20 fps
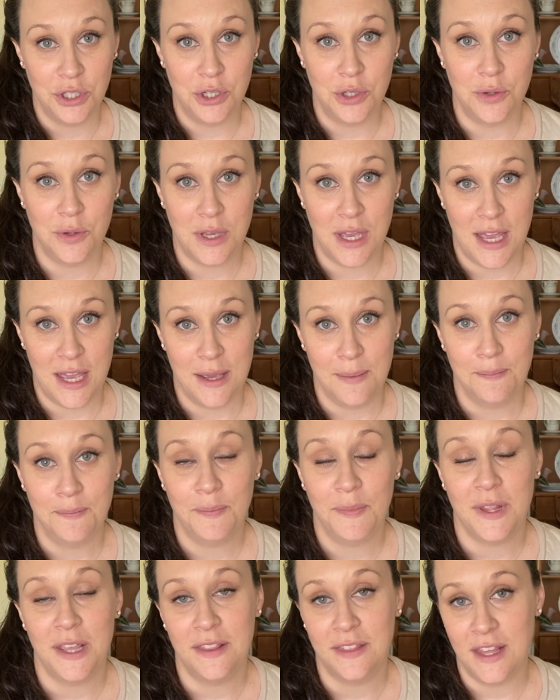new game,
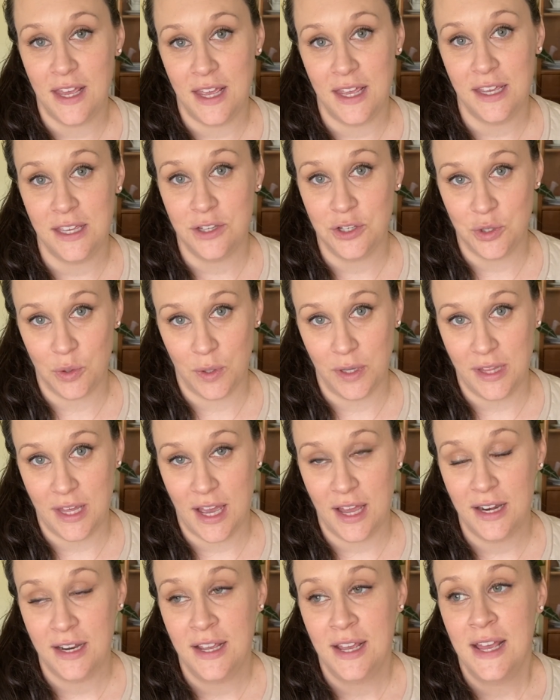and they enjoy
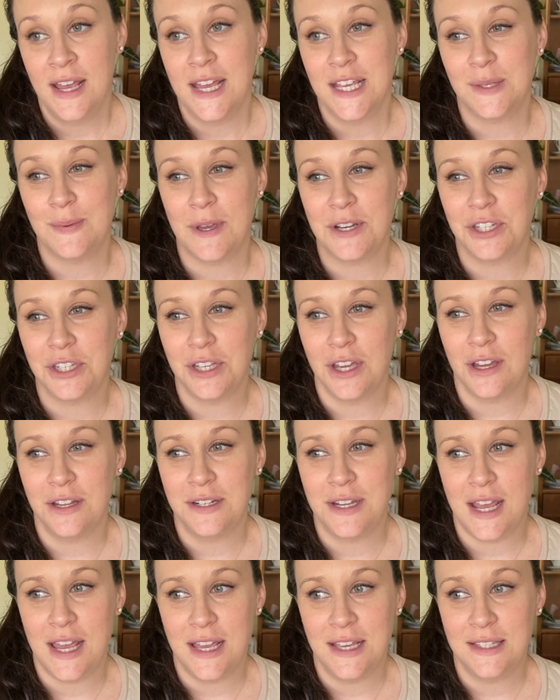that. Especially on
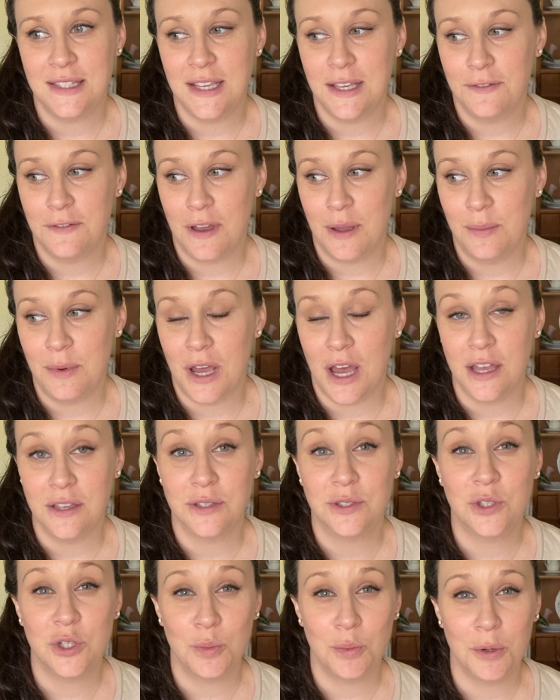days if I'm not
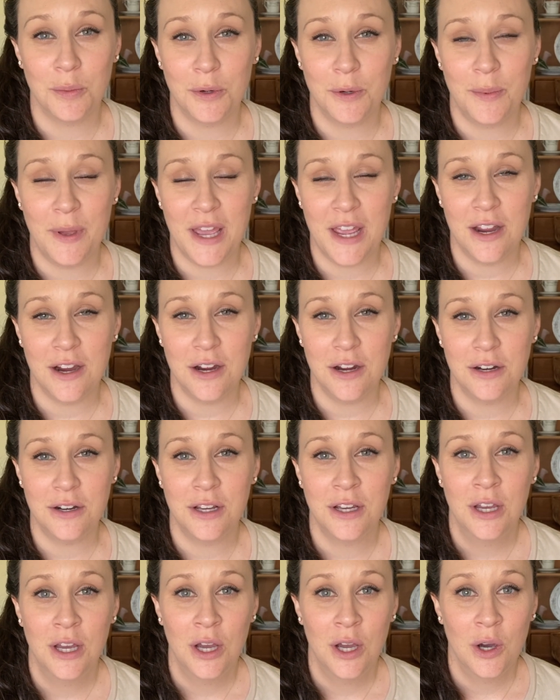super prepared,
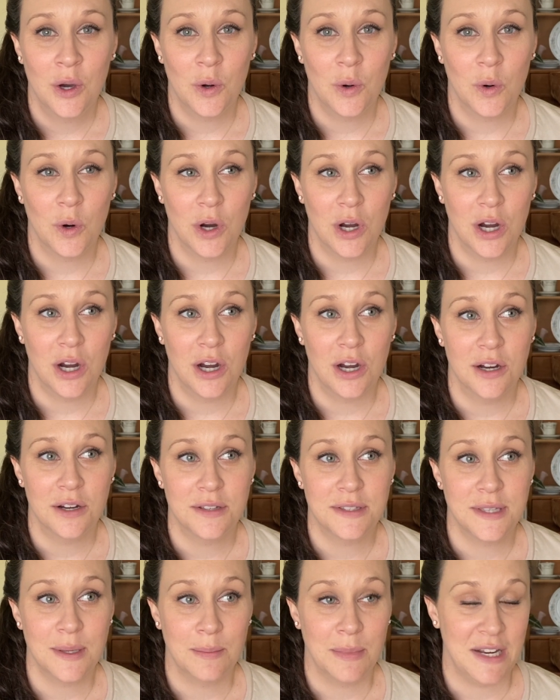or
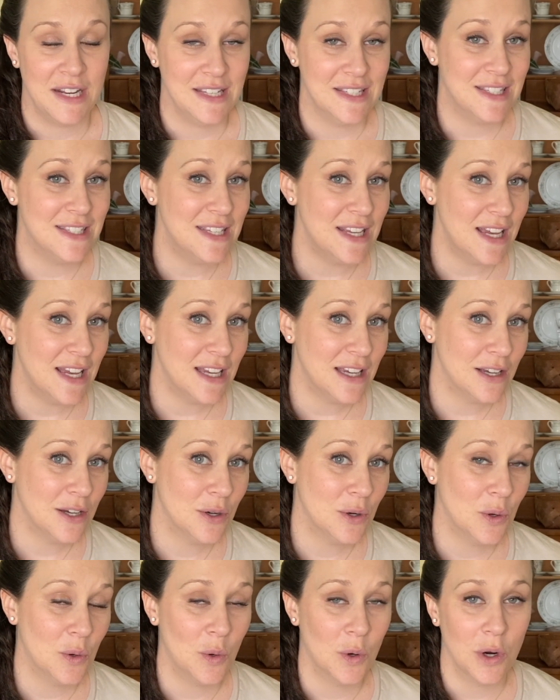somebody's sick,
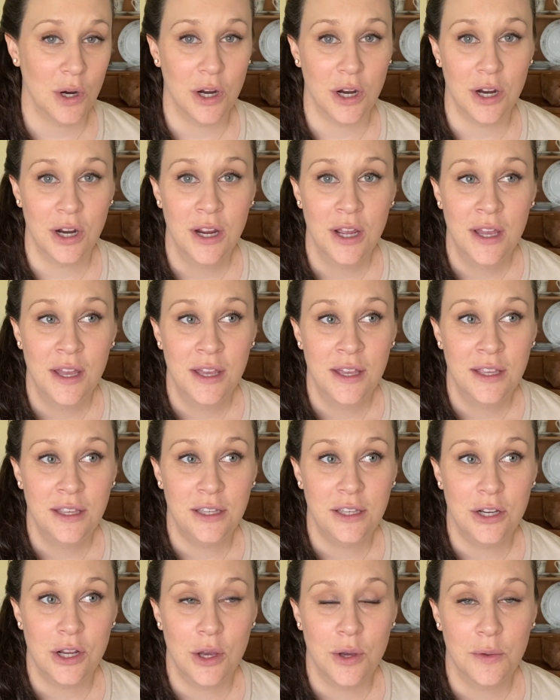or
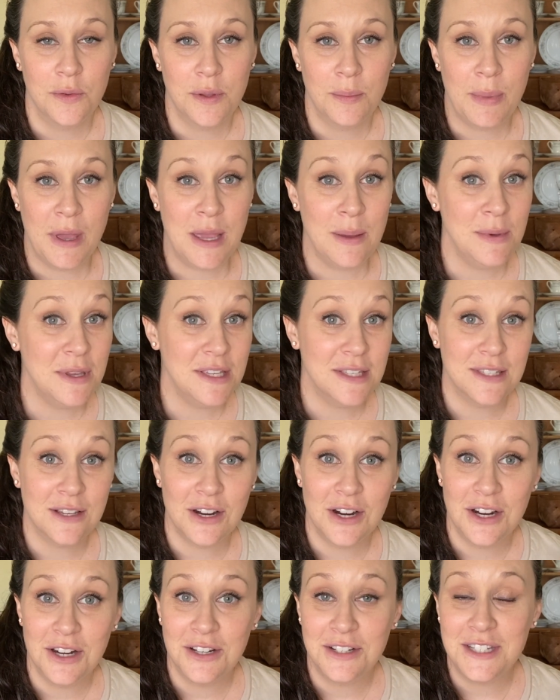you know, the babies
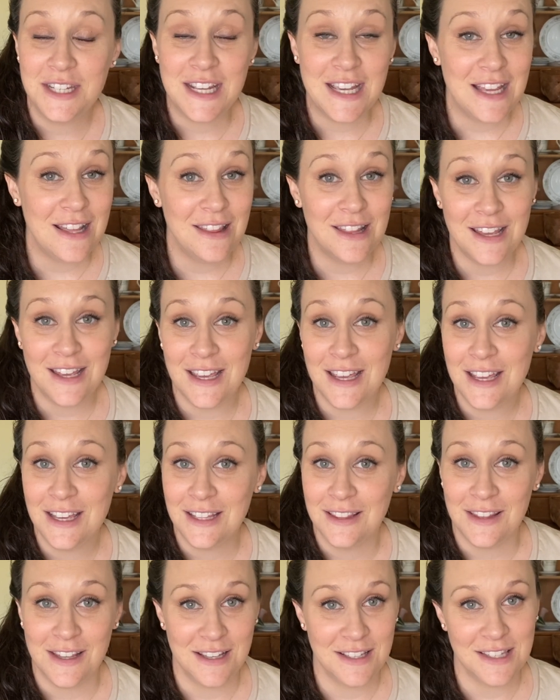are teething
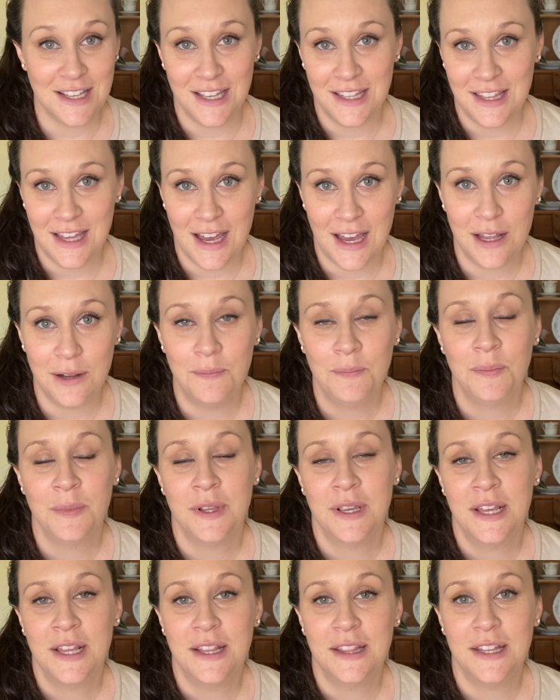and things like that,
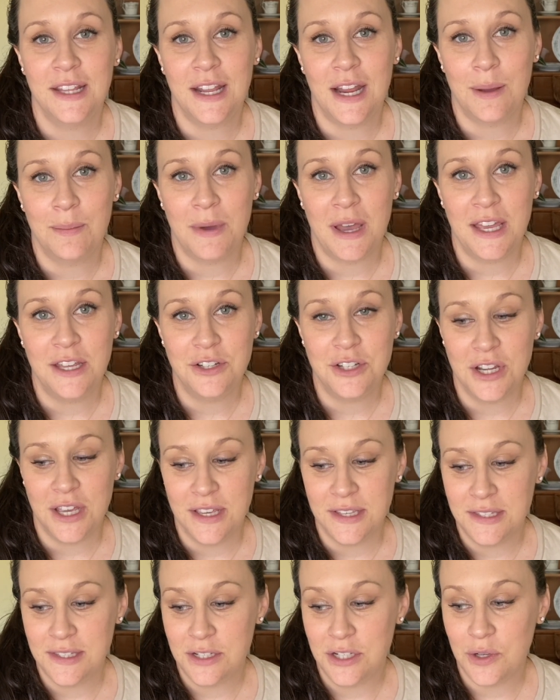then I might
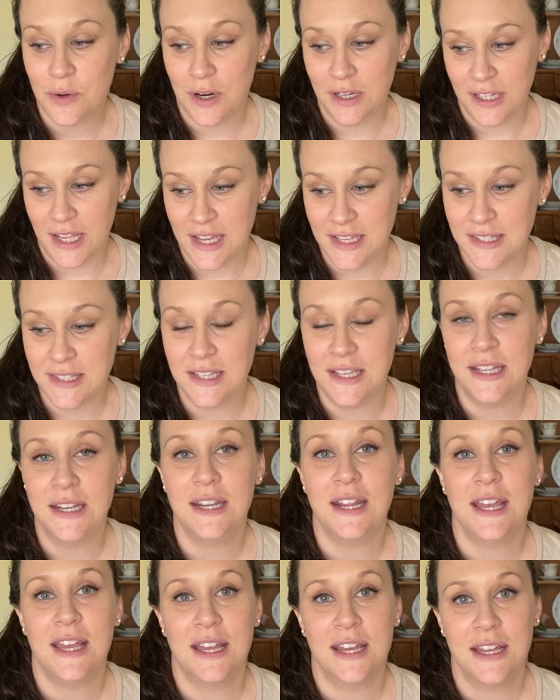just do our lesson
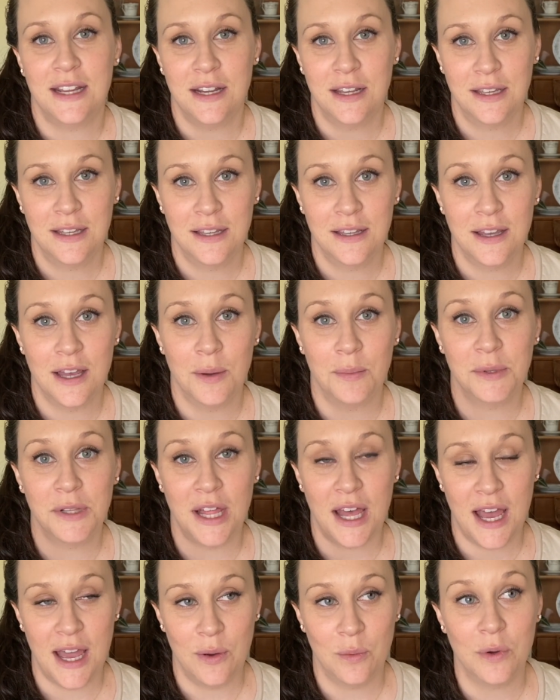and
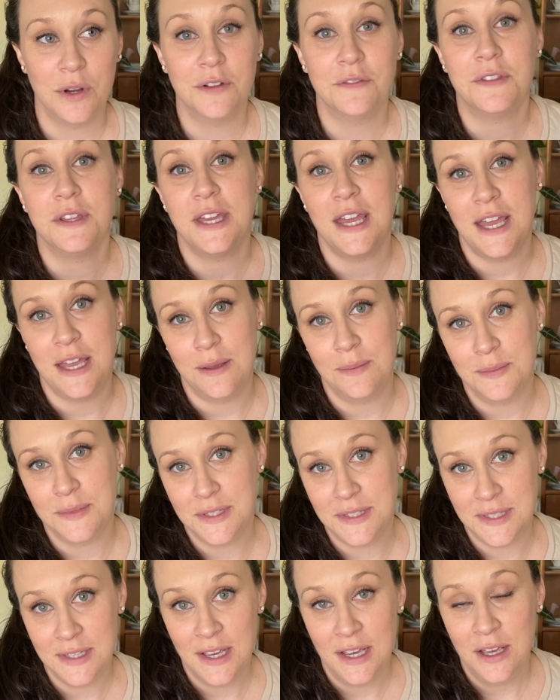apply one of the
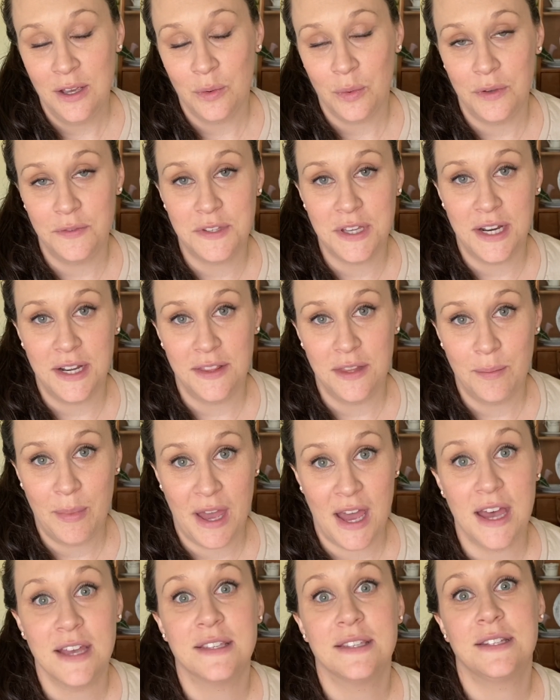games we've done in the
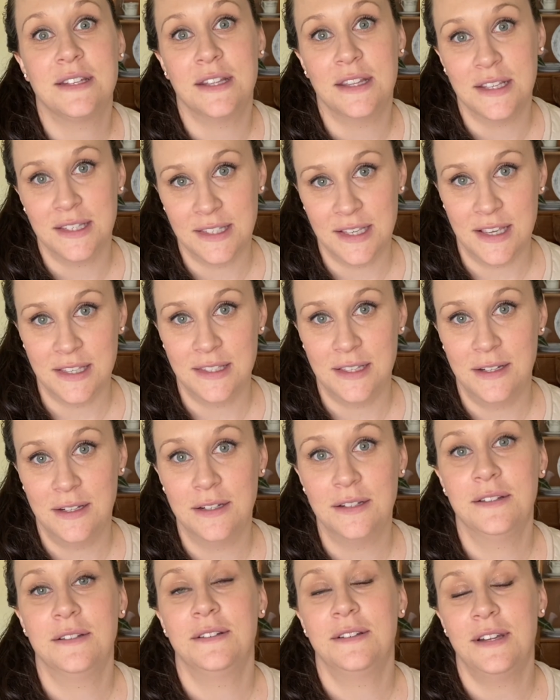past to this lesson,
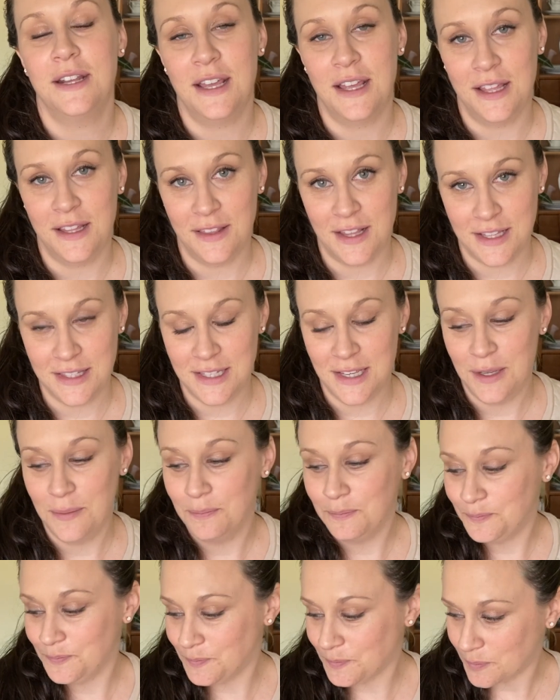and that's it.
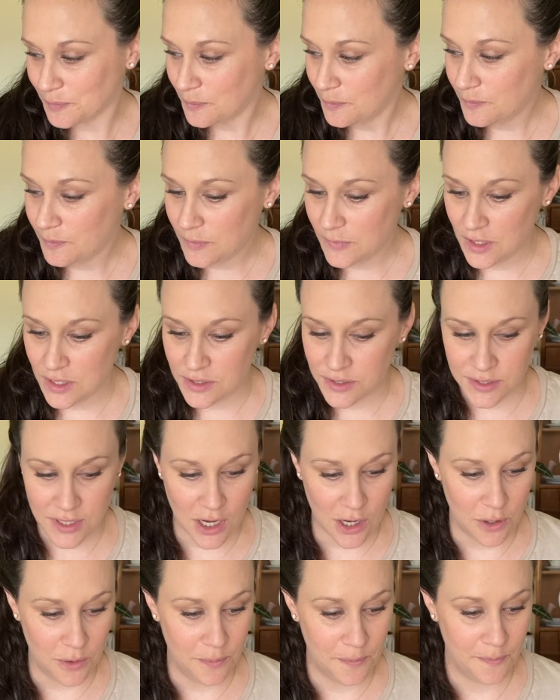
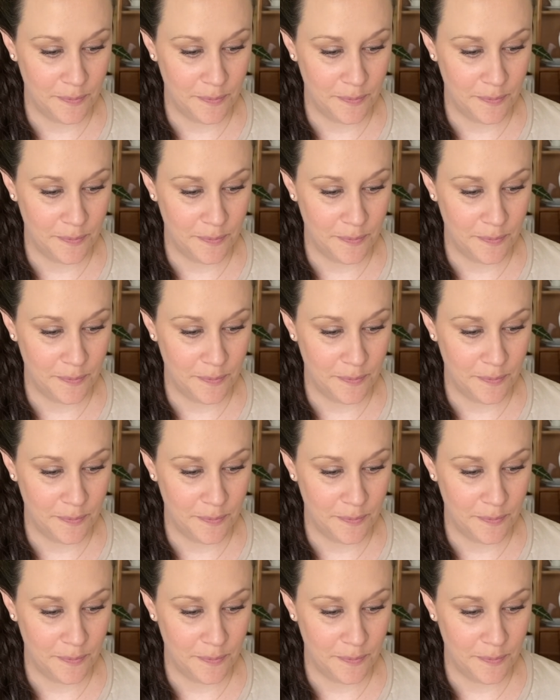So,